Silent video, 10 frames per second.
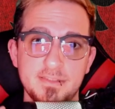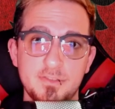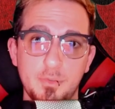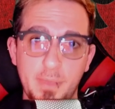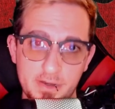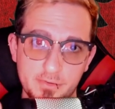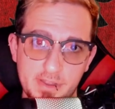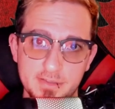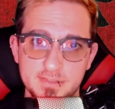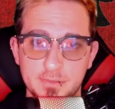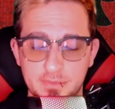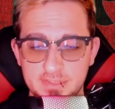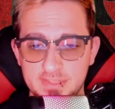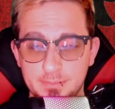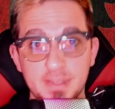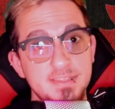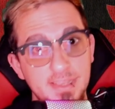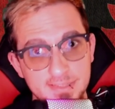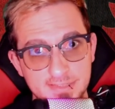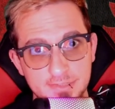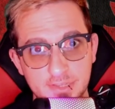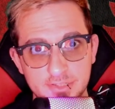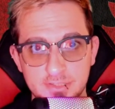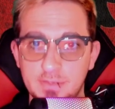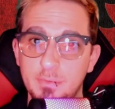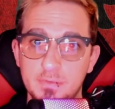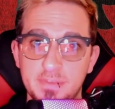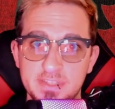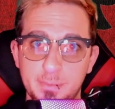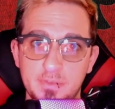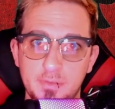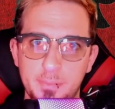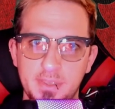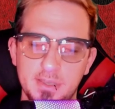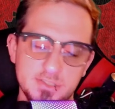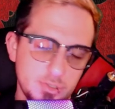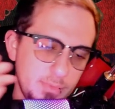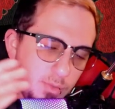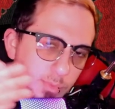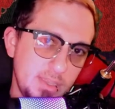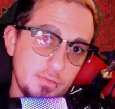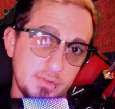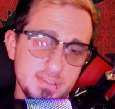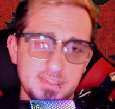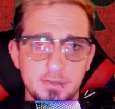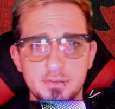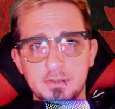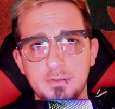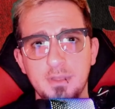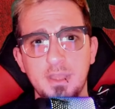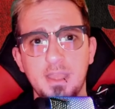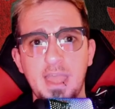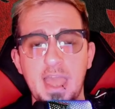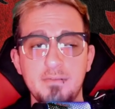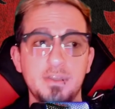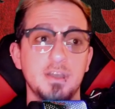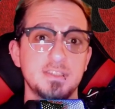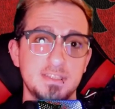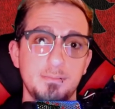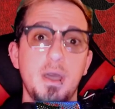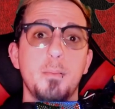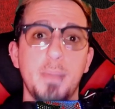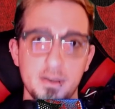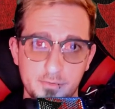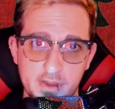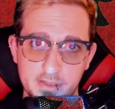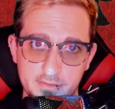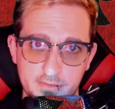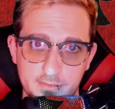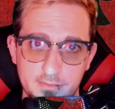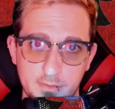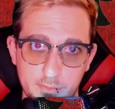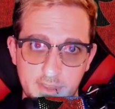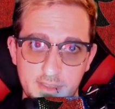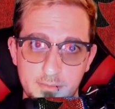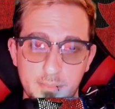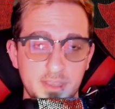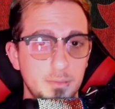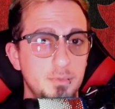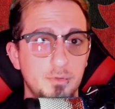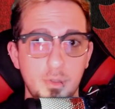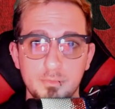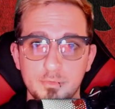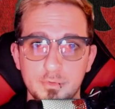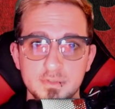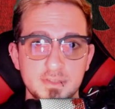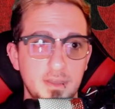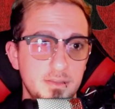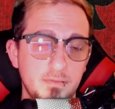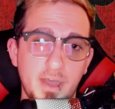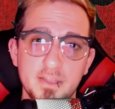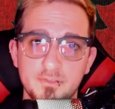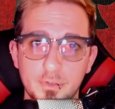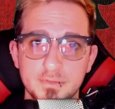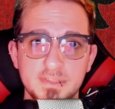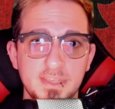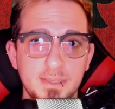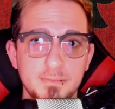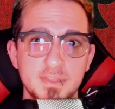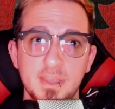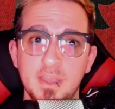to Battlegrounds. So this is my second suggestion. If you want to fix PvP, assuming we get rid of Cyrodiil, have custom Battlegrounds, okay? Make up your own rules, devise your own teams,